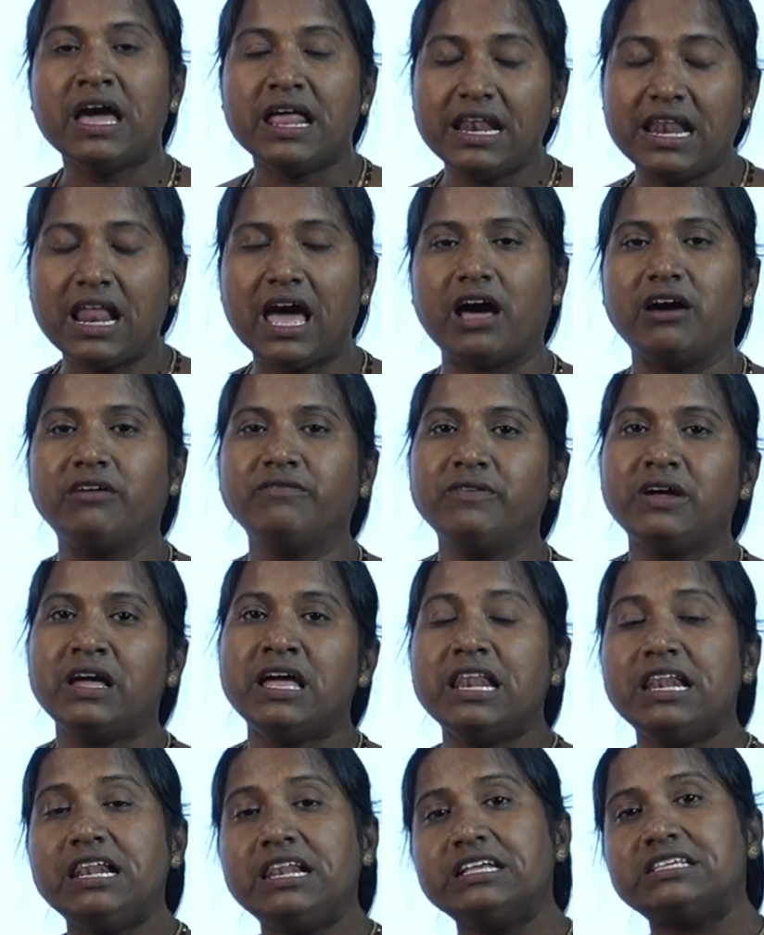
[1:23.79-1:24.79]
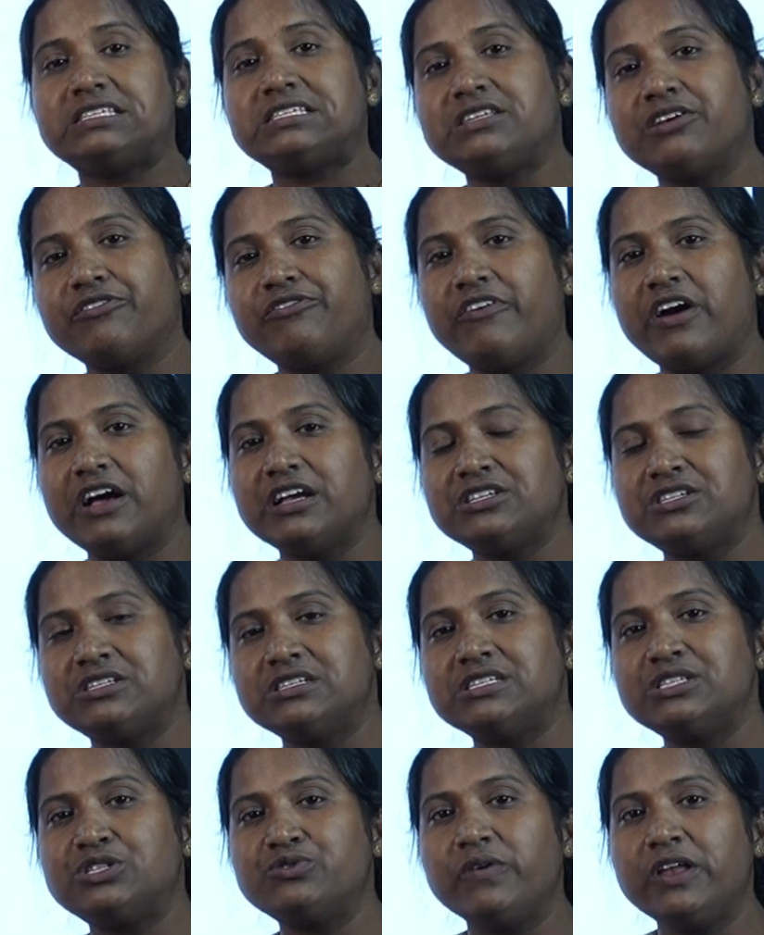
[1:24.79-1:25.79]
Now, list of
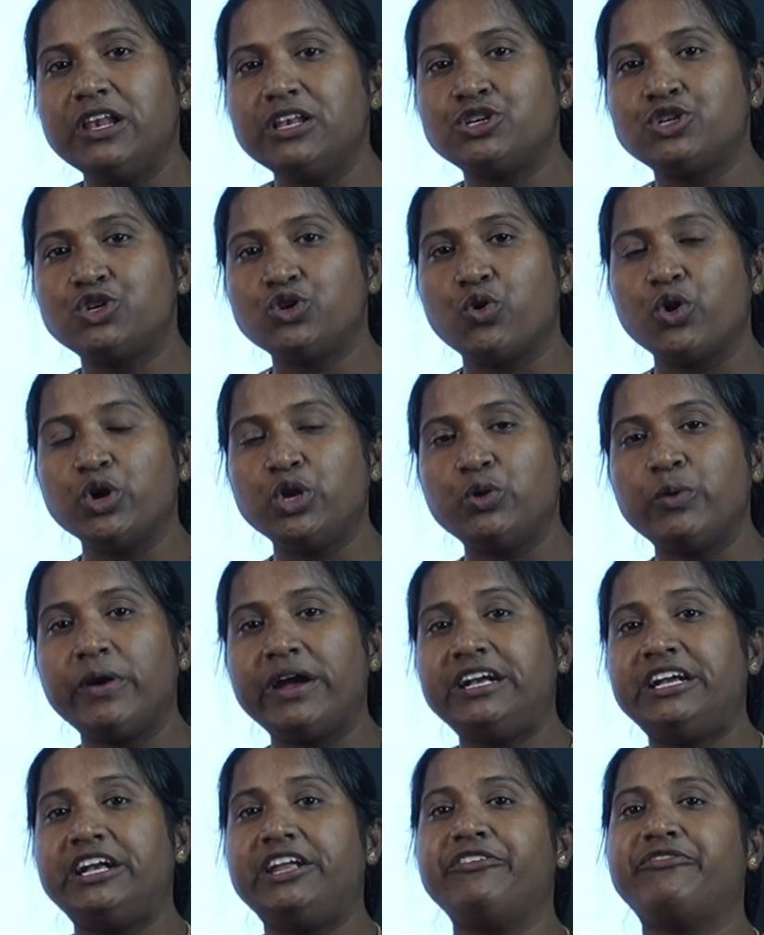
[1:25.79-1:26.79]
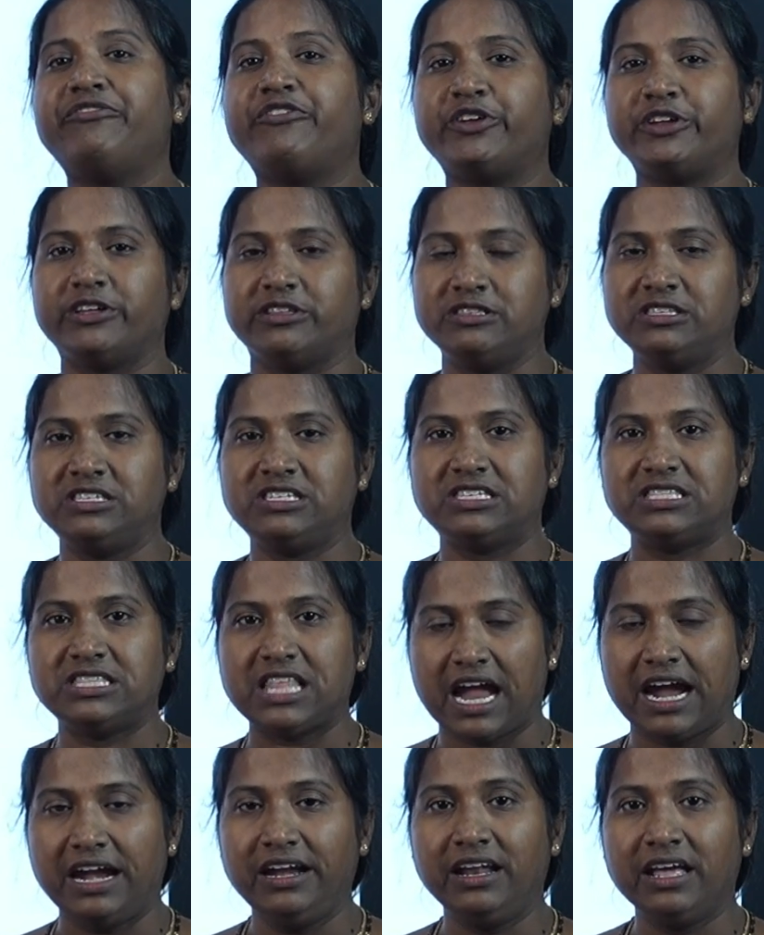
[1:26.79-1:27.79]
functions will show you a difference
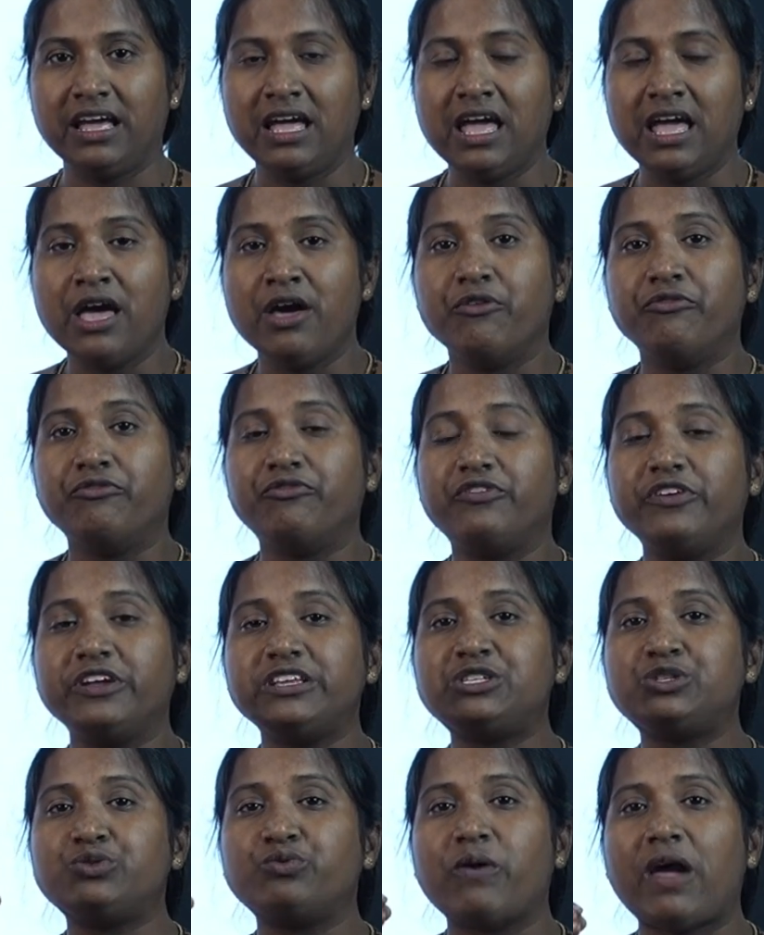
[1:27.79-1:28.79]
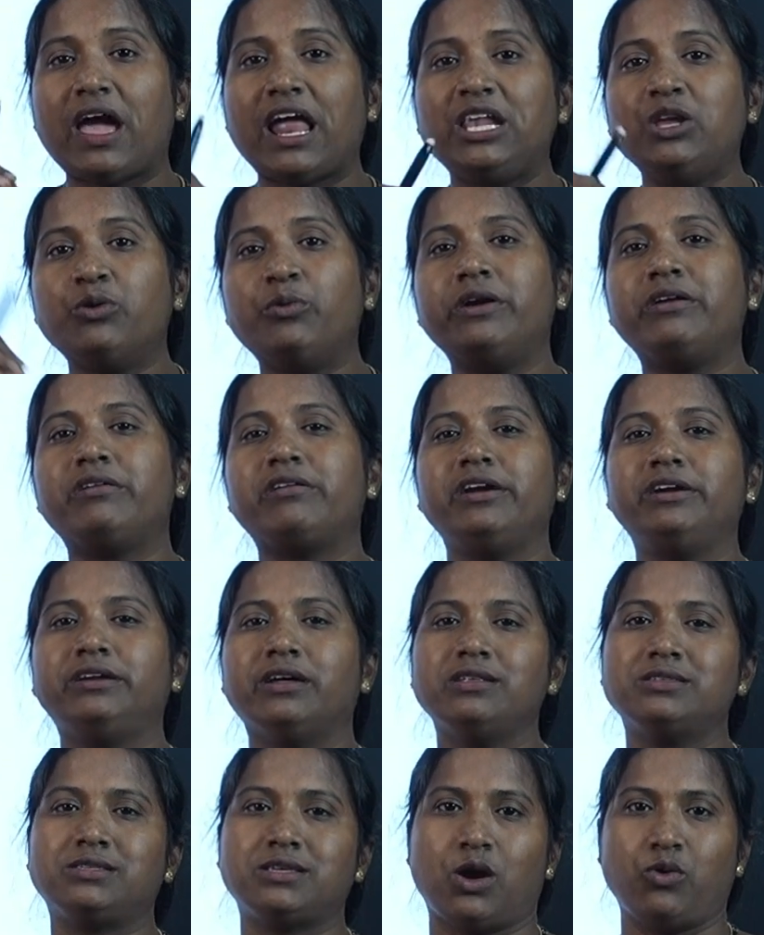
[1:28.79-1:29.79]
that which value it
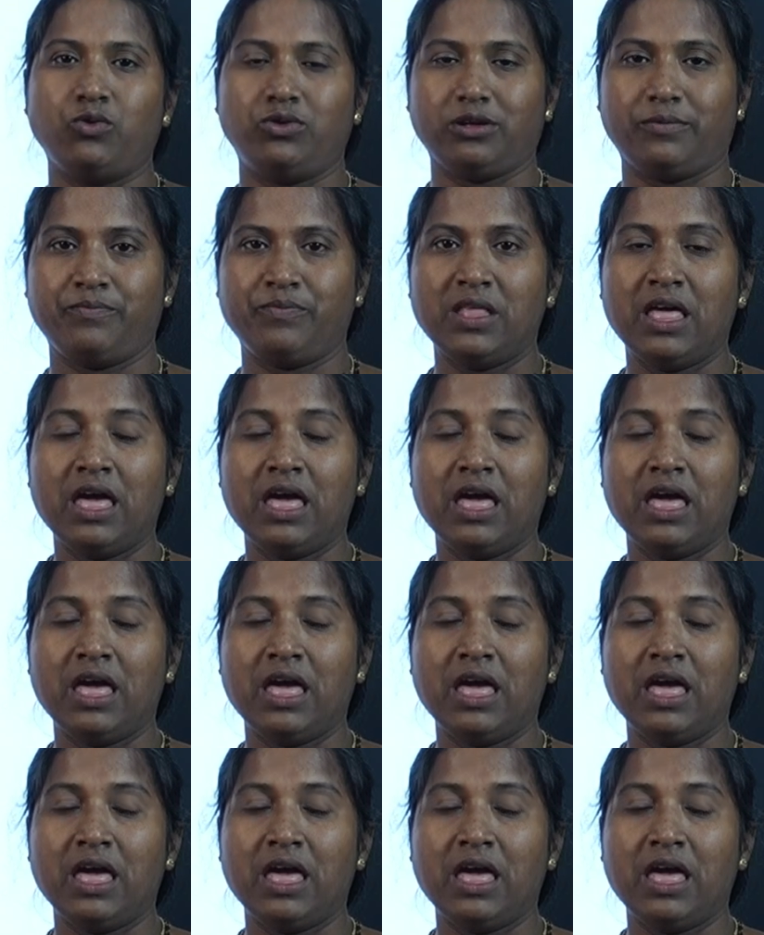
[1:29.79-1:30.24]
returns out.